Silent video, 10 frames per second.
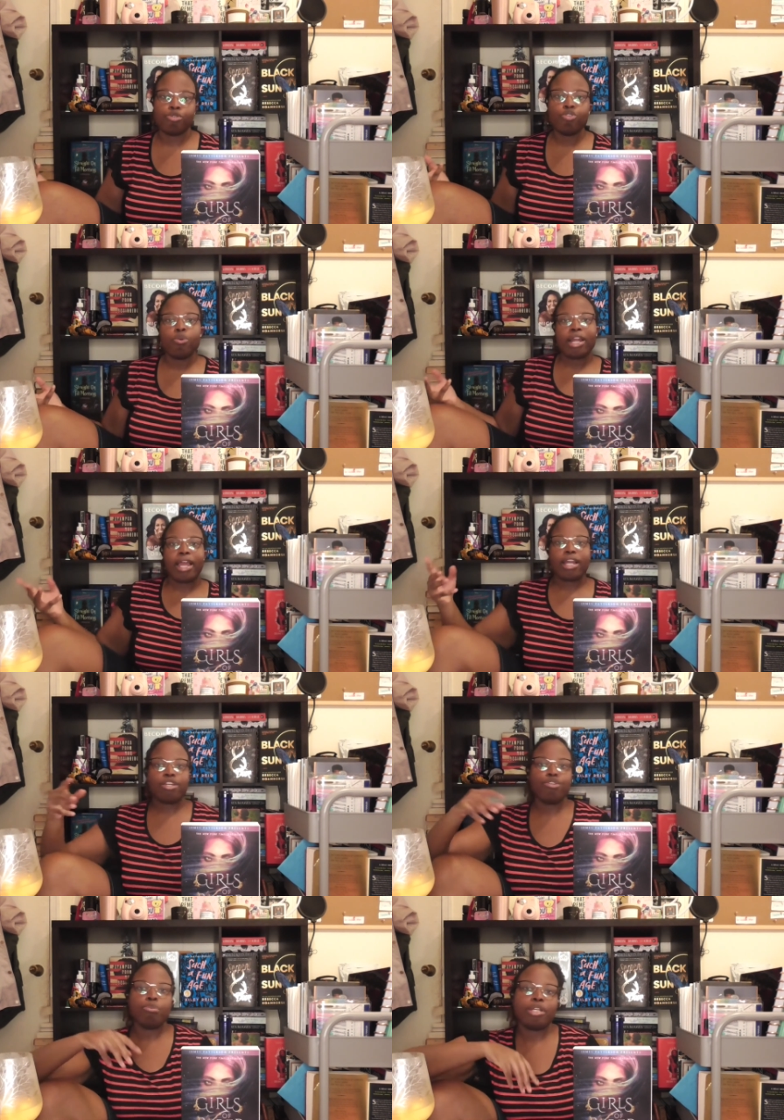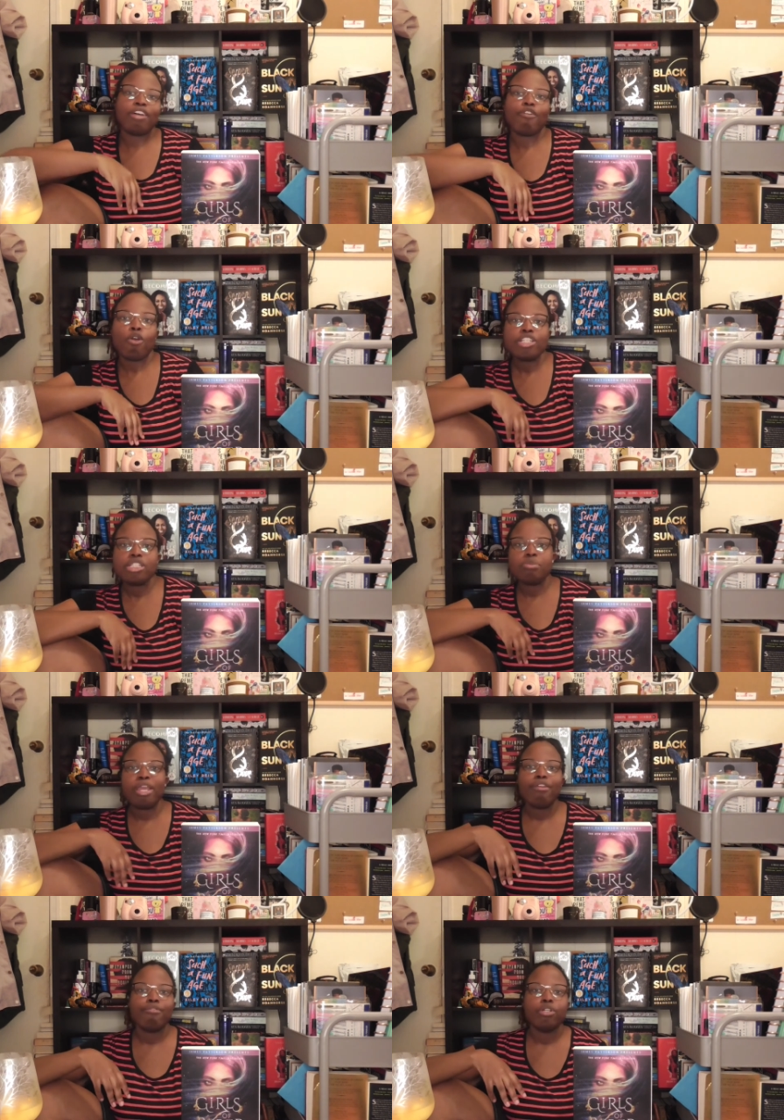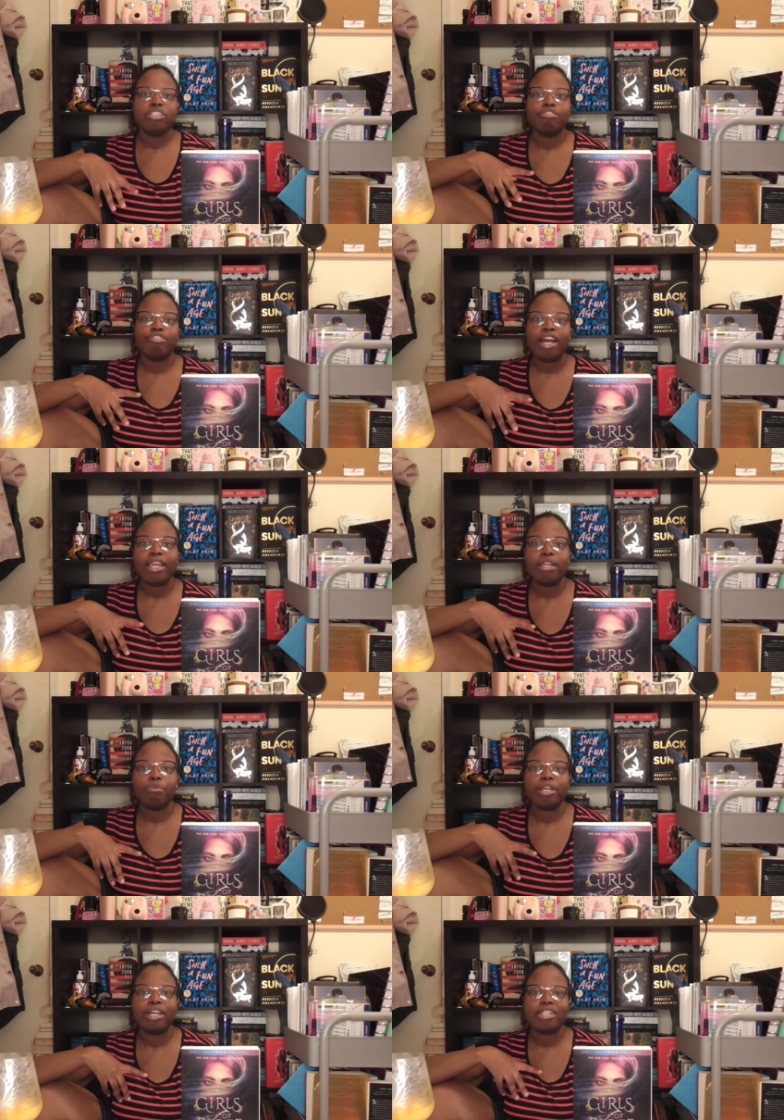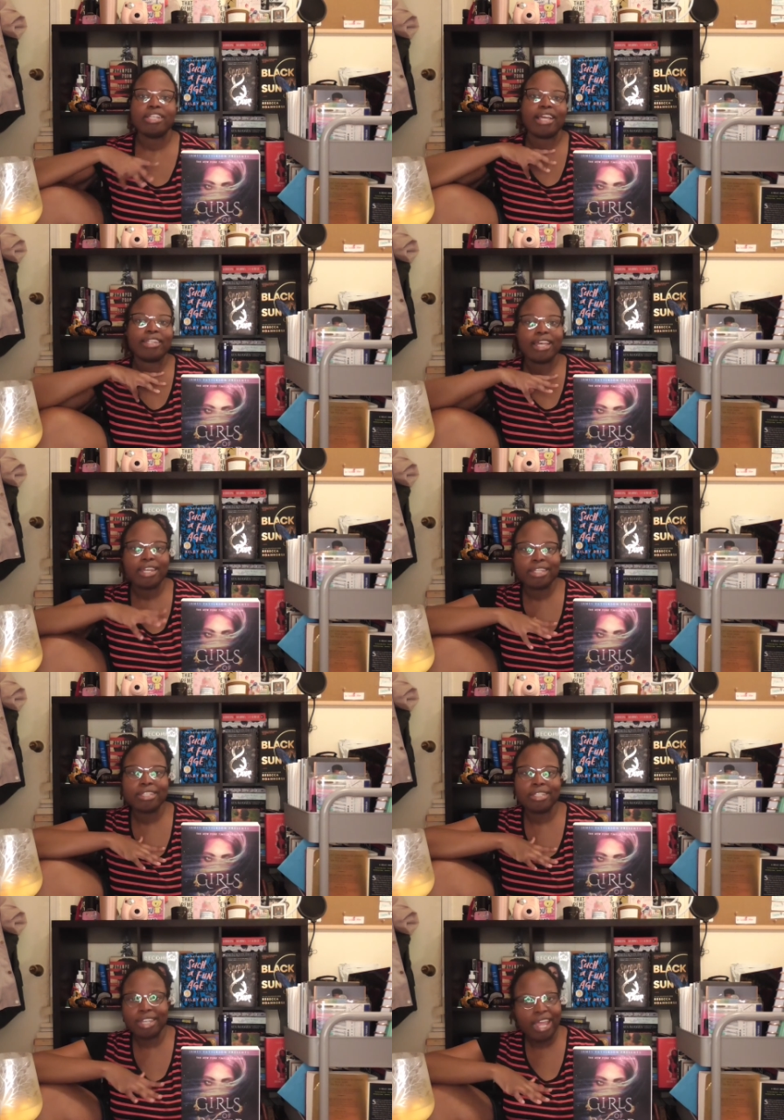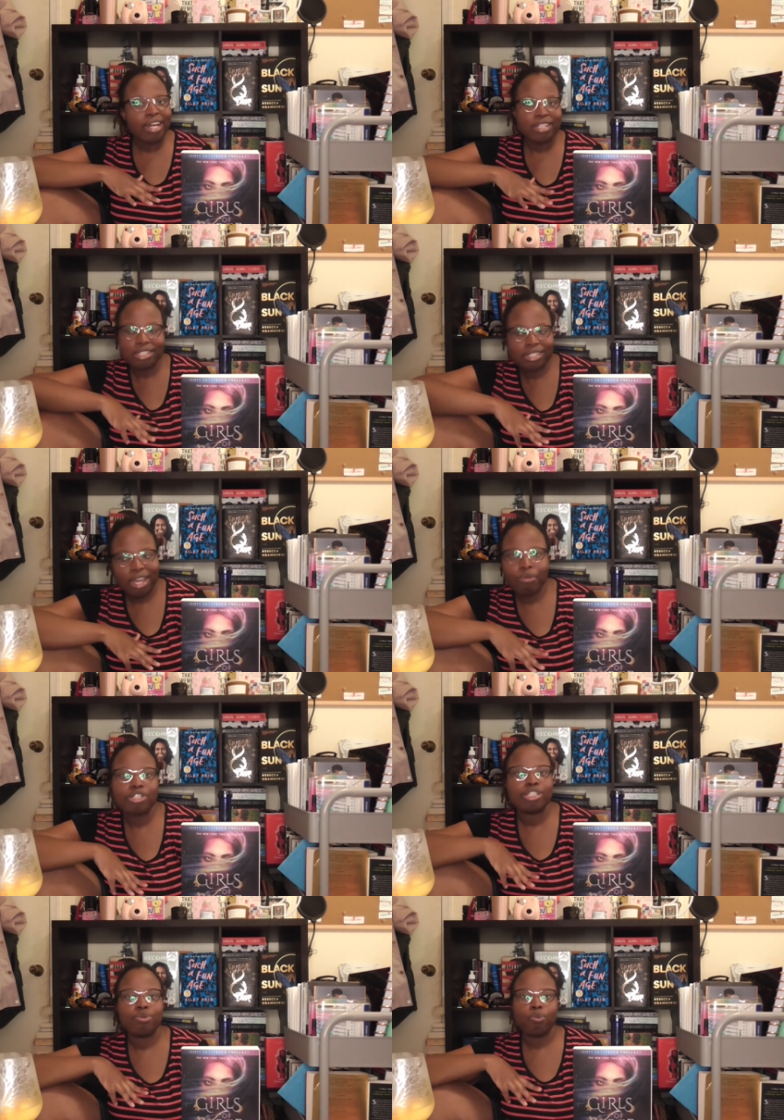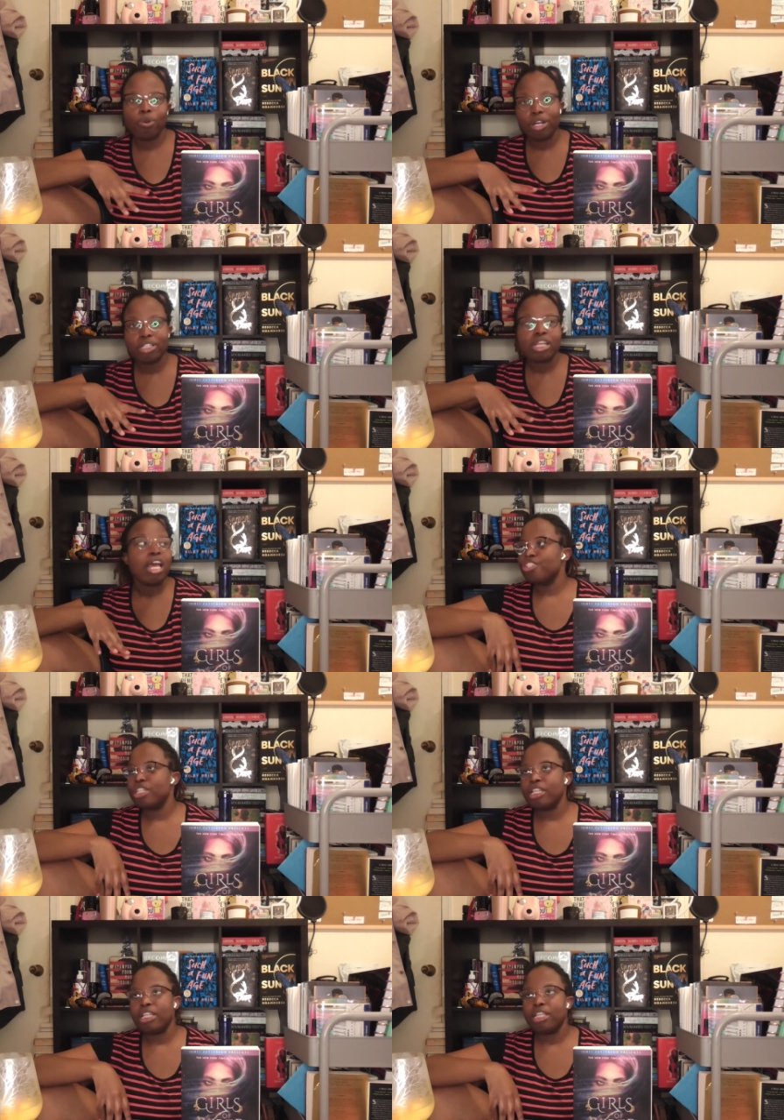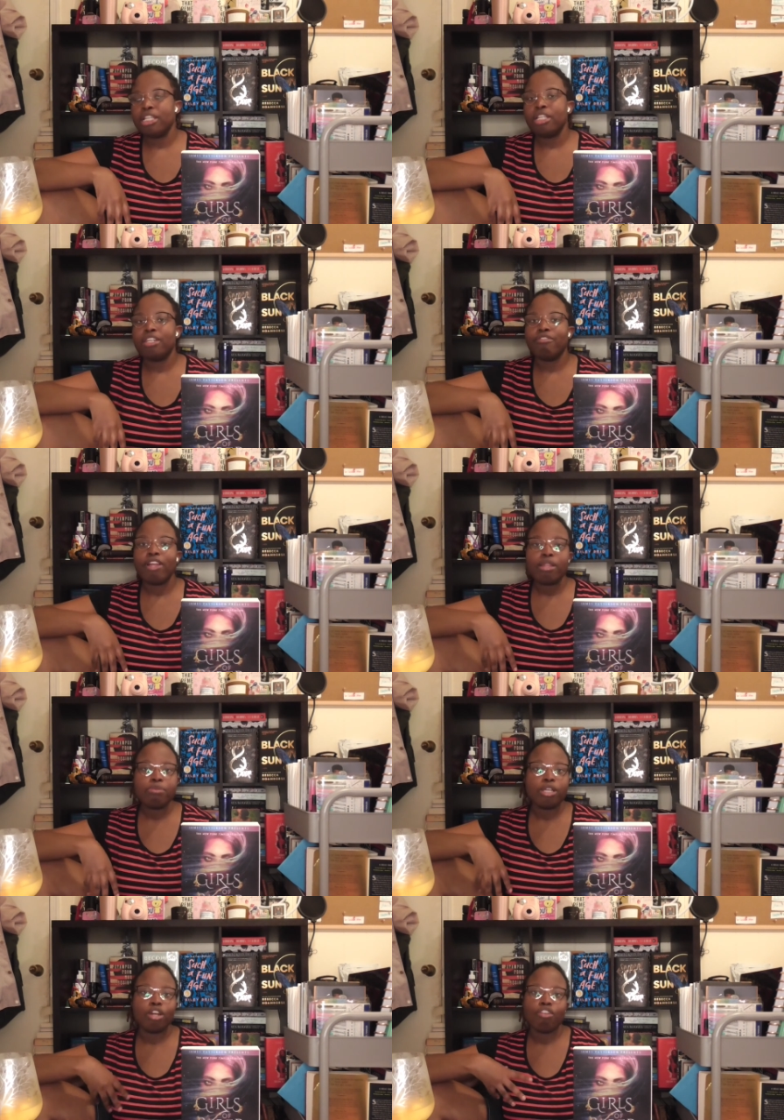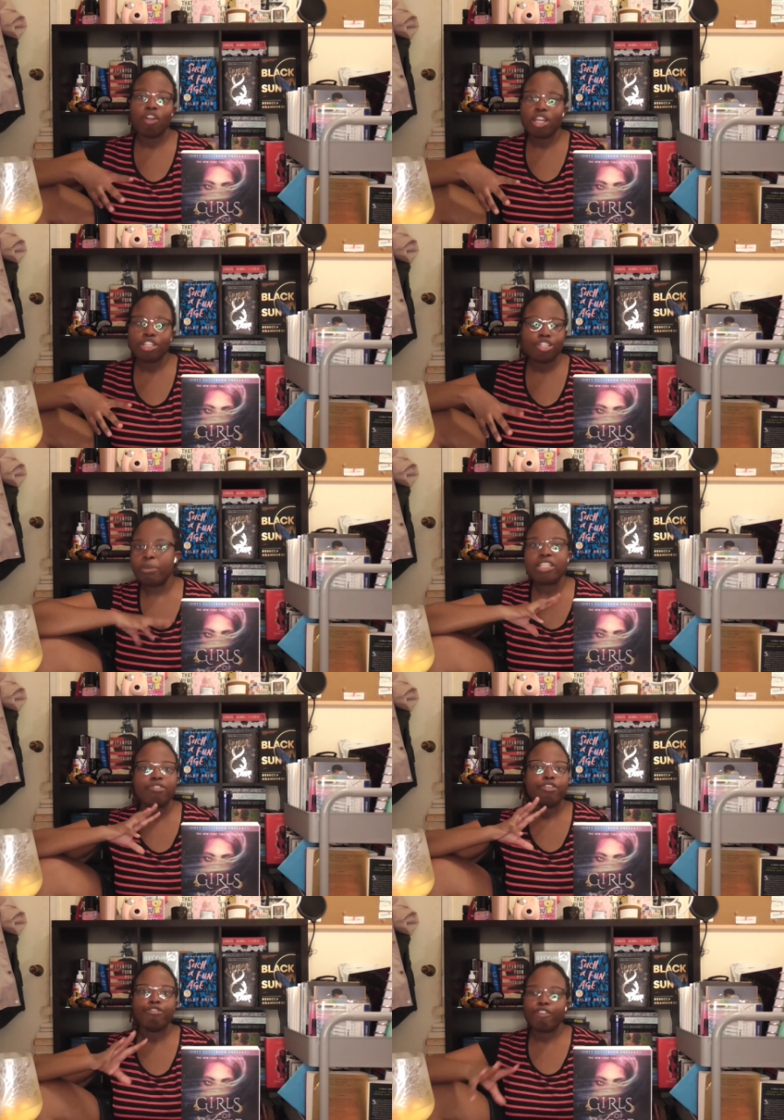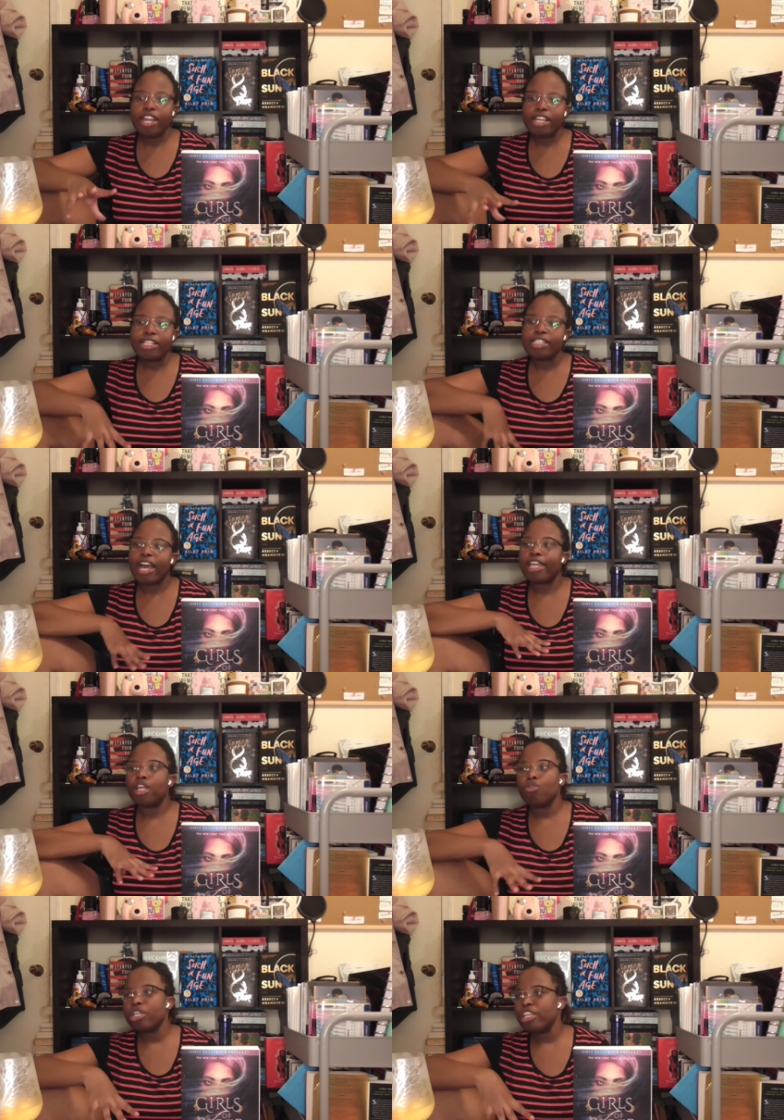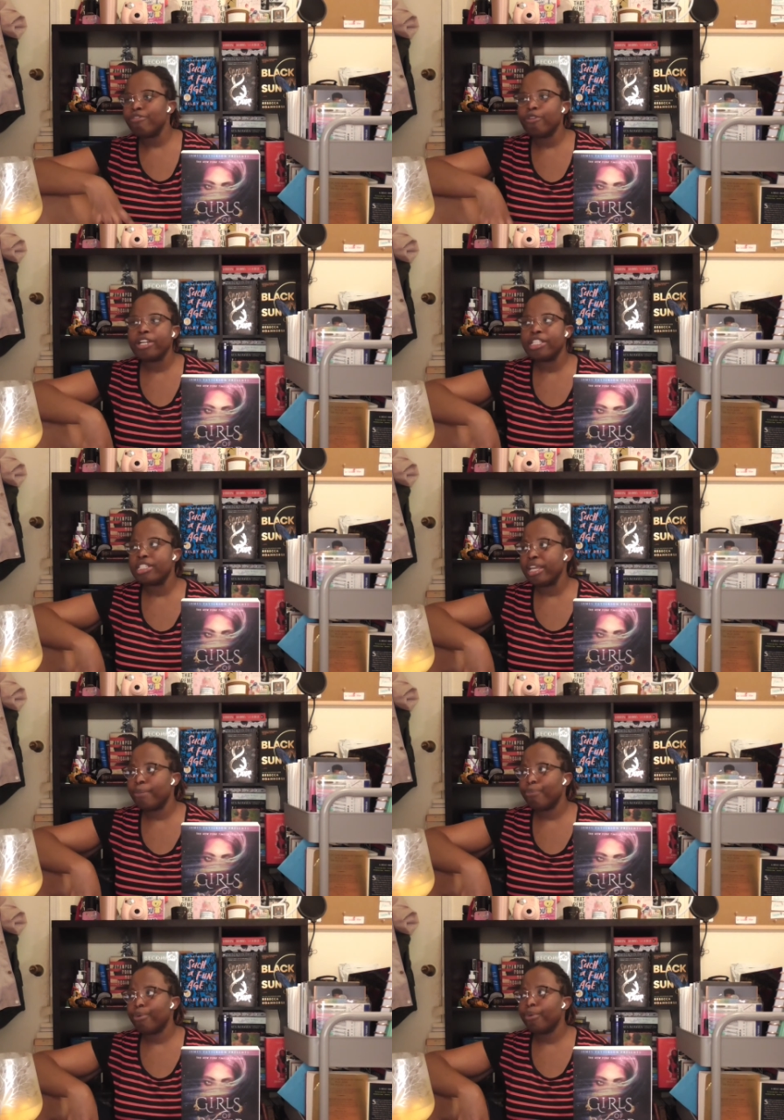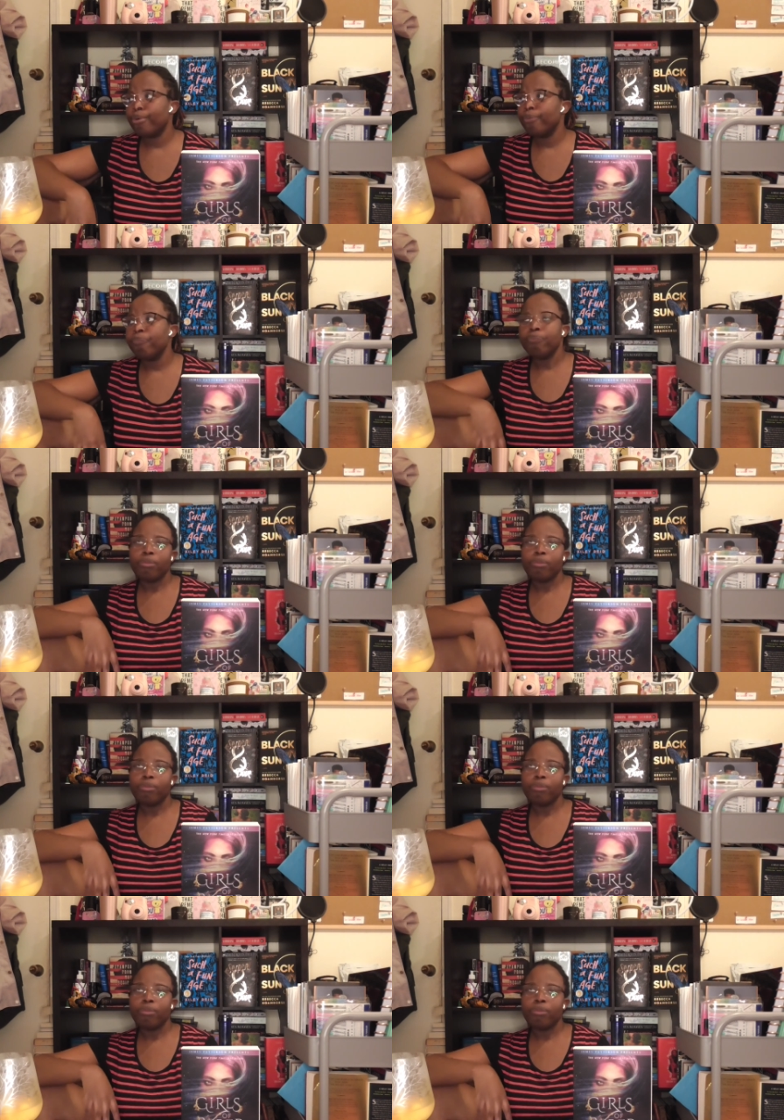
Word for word: do what I gotta do. But of course, she's being real defiant because at the end of the day, this is not what she wants. She develops a crush. She makes a few friends, Aoki, for example,